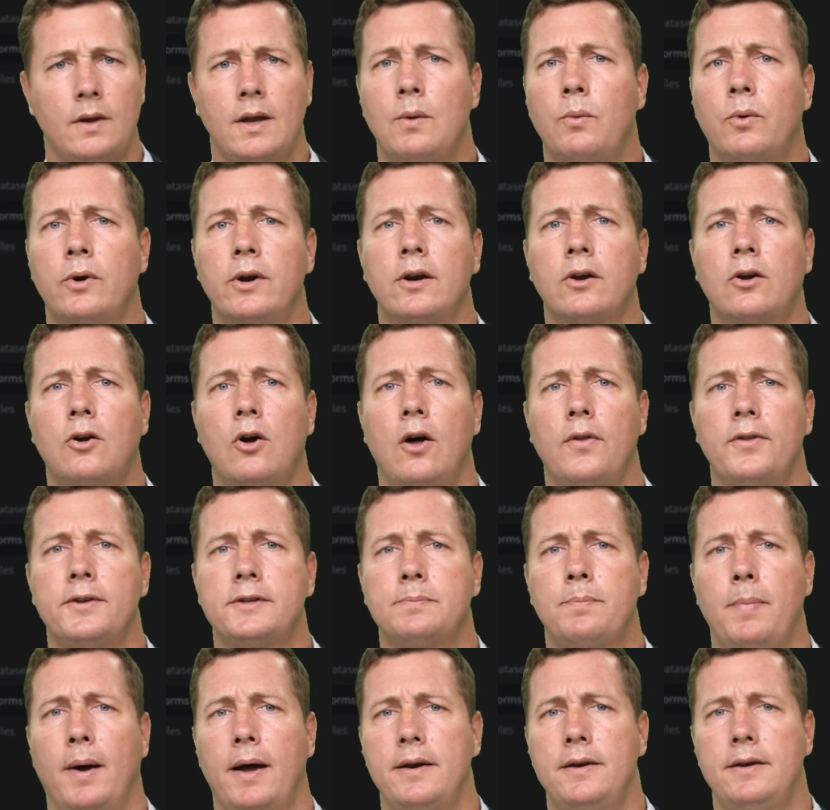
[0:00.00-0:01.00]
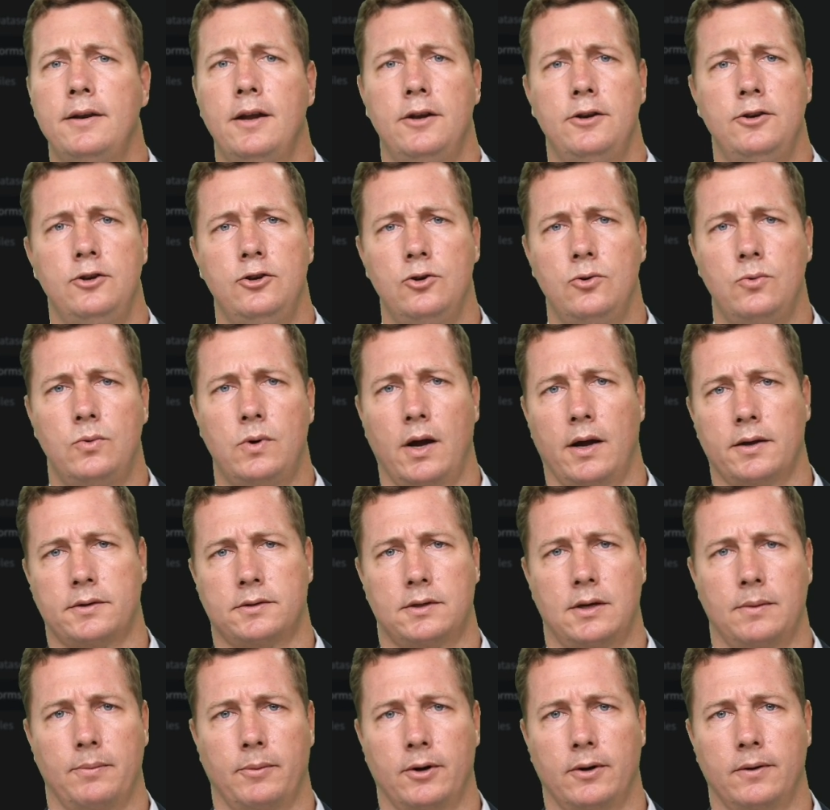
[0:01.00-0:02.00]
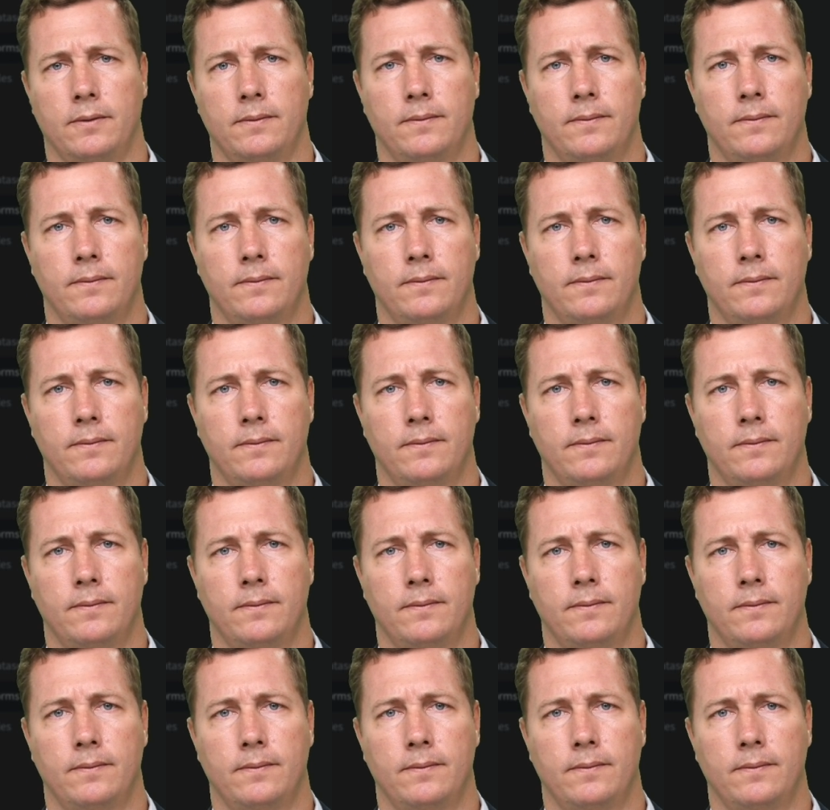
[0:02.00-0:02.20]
And we're going to call this button New Customer.